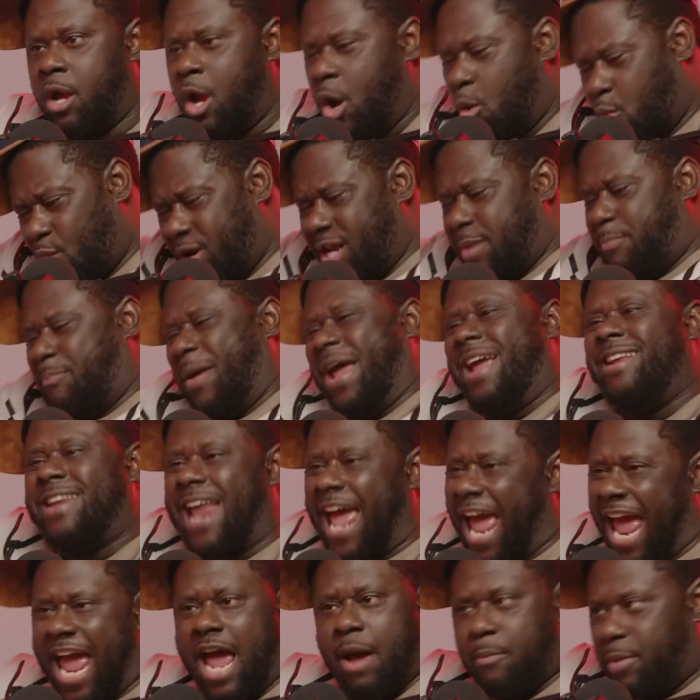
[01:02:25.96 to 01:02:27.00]
When he bang the
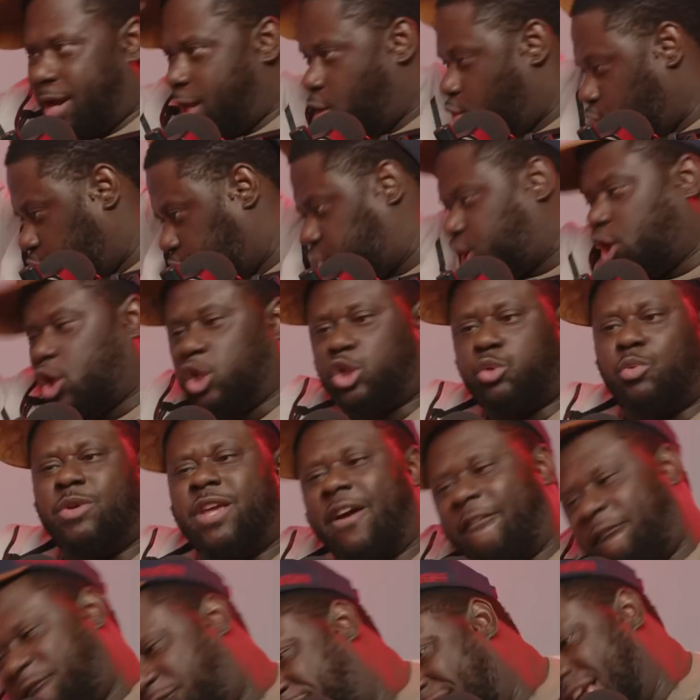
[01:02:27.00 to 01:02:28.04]
hammer, they gonna judge with your
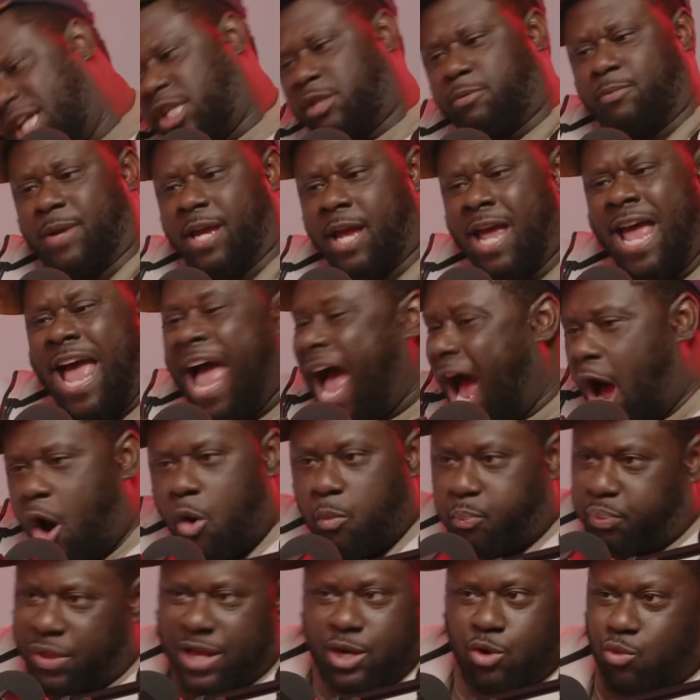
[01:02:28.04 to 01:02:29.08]
man. I don't
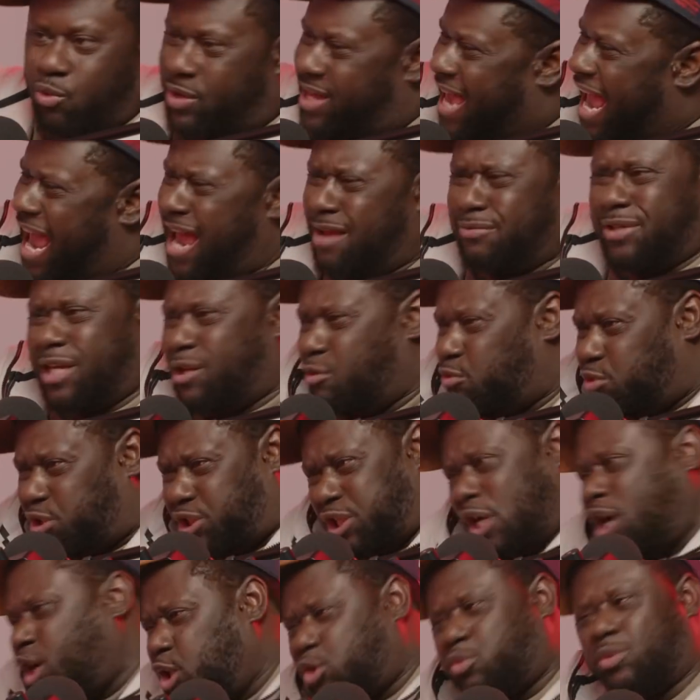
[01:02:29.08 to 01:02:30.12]
play no games. Ain't no
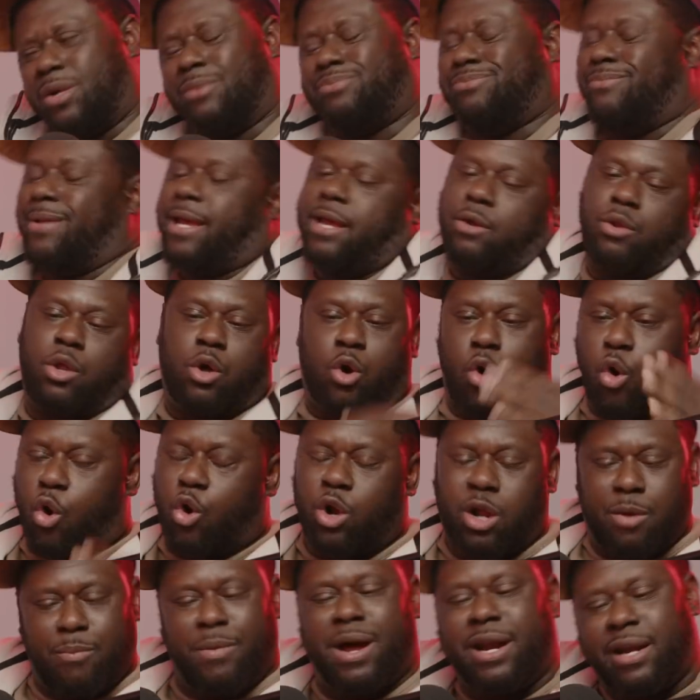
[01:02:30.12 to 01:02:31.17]
judge when I man, look, all
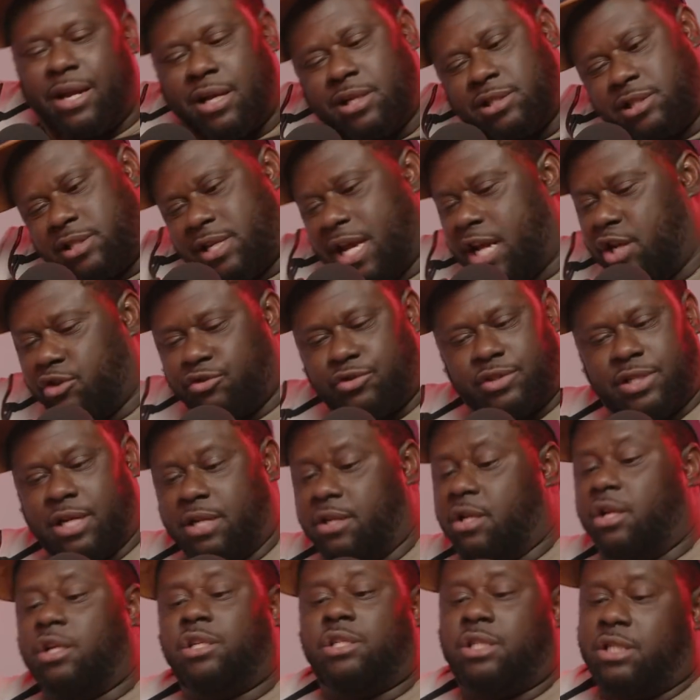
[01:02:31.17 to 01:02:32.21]
of my niggas dangerous. Ain't
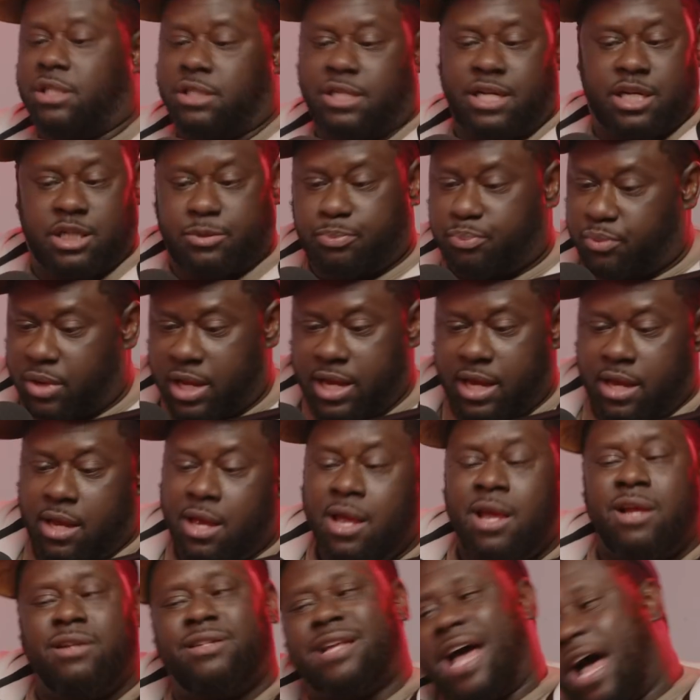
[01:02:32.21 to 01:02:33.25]
none of these niggas playing.
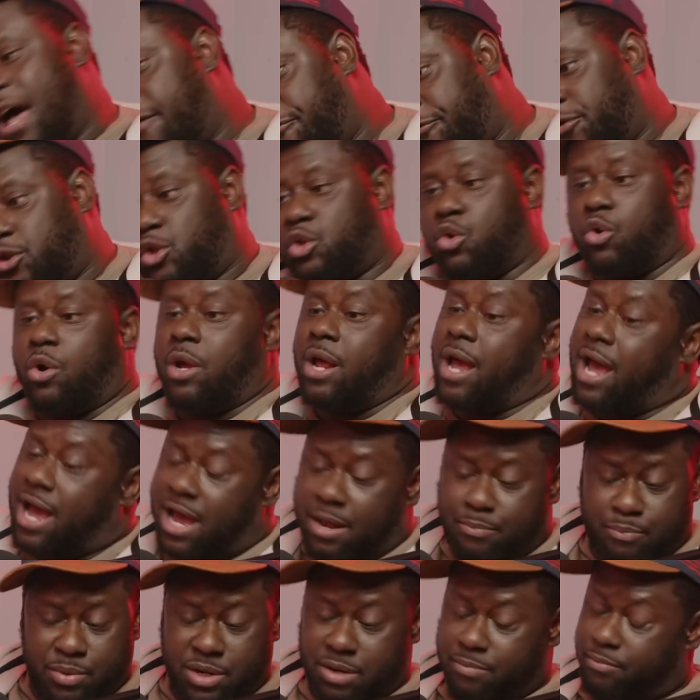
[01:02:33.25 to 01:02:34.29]
Die for talking hot,
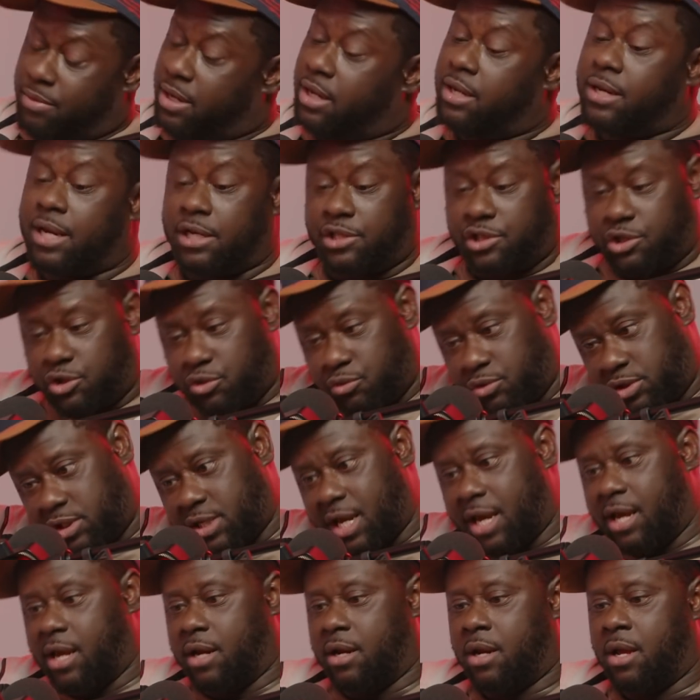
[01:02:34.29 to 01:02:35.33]
but I mean that's what you're
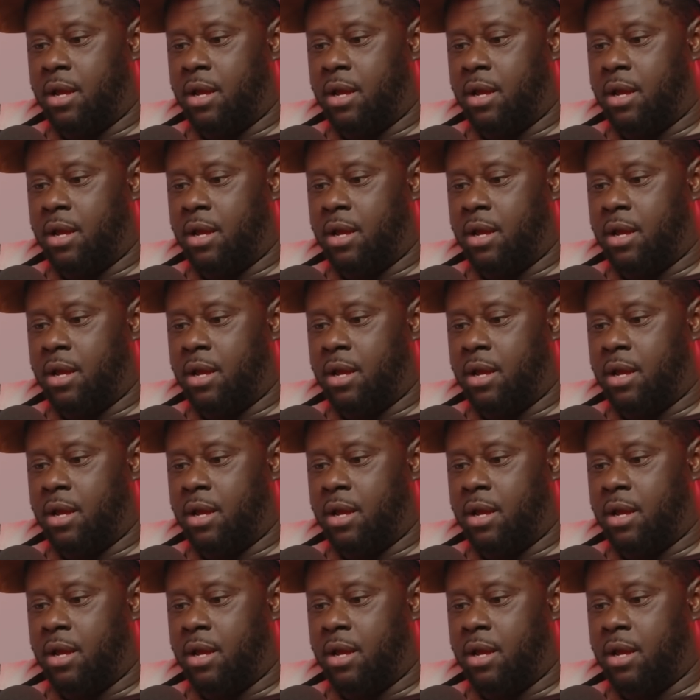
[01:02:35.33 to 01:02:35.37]
saying.